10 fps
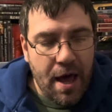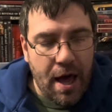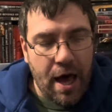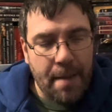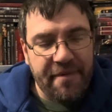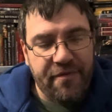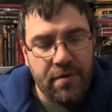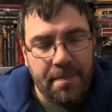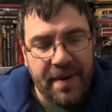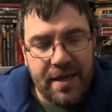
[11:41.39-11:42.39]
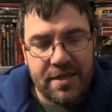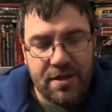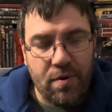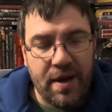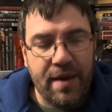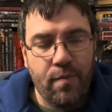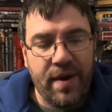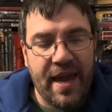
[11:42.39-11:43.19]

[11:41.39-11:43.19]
but for the PS3 we